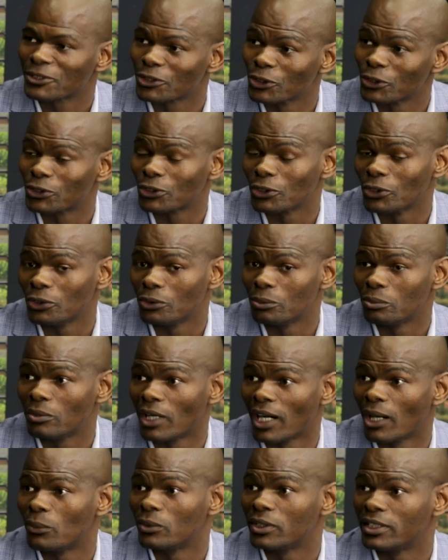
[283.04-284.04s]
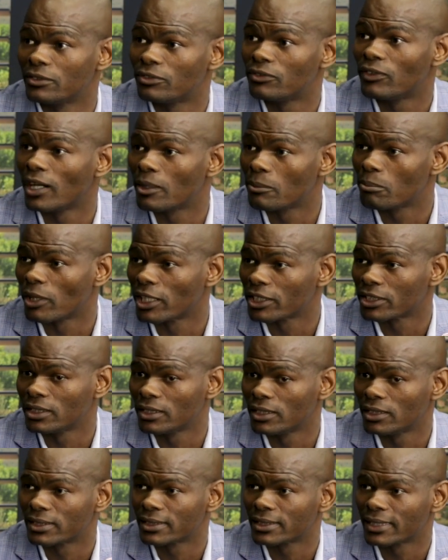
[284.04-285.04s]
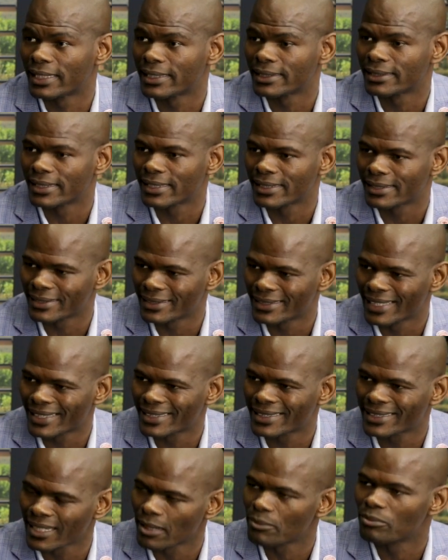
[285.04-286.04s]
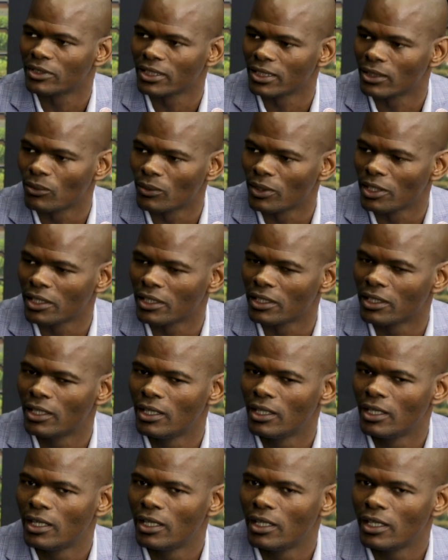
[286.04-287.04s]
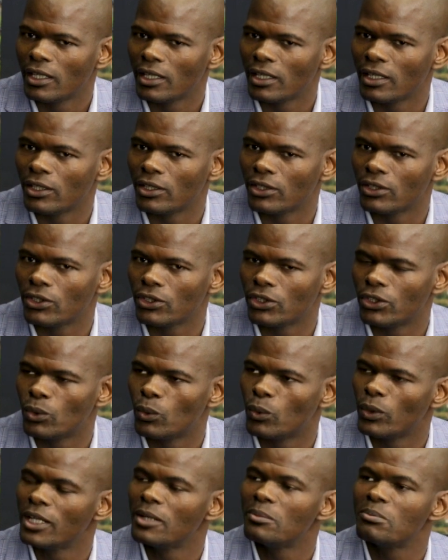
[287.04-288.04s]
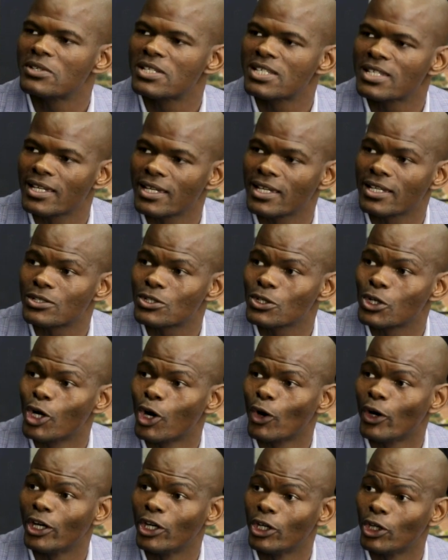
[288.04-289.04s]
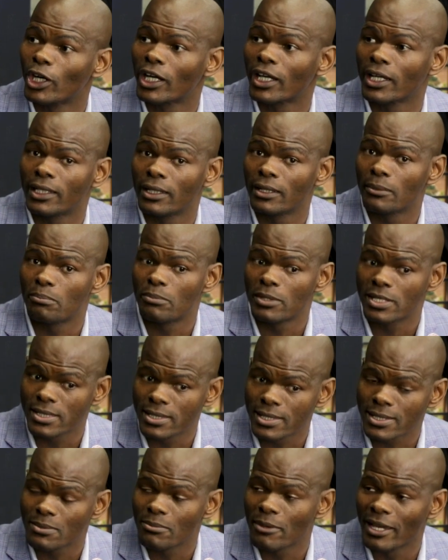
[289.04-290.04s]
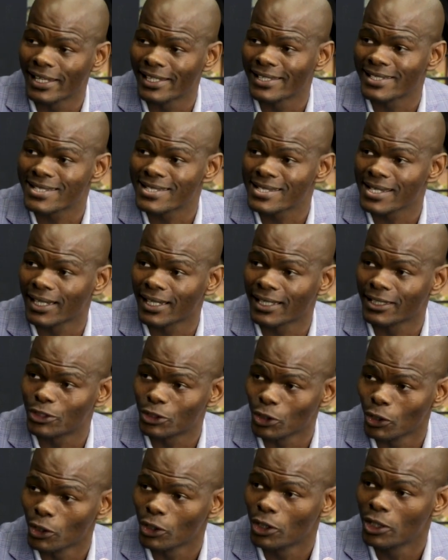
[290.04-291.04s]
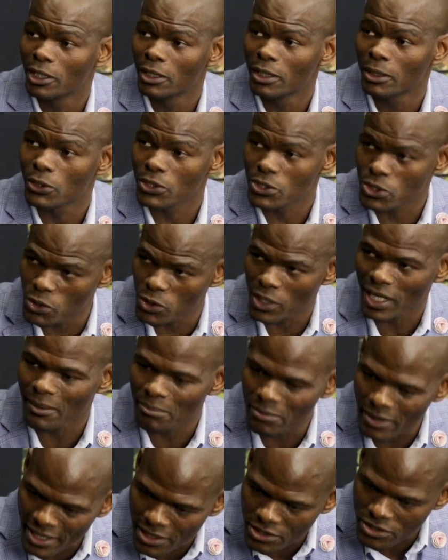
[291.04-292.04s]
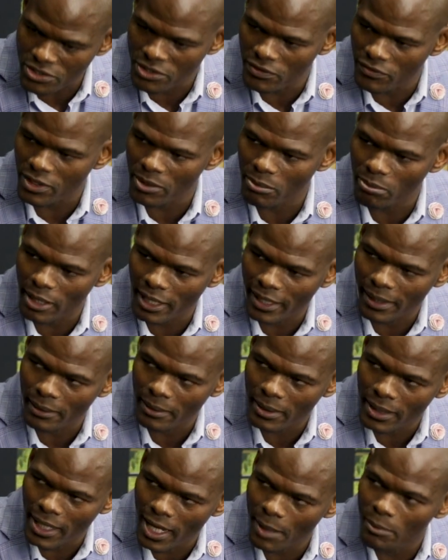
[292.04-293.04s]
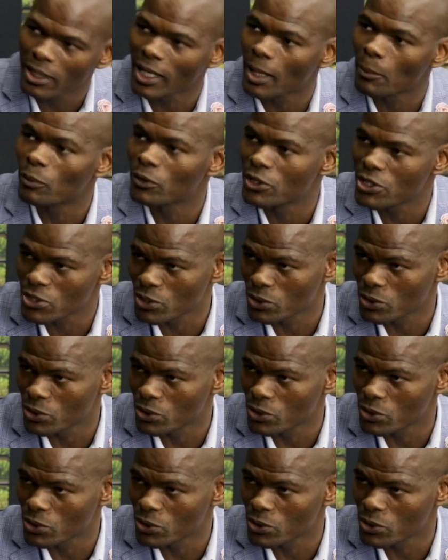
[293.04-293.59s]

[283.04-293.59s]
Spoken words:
So I would define passion as that's something where you wouldn't be scared to go and knock at a businessman's door, because you are being driven by coming up with a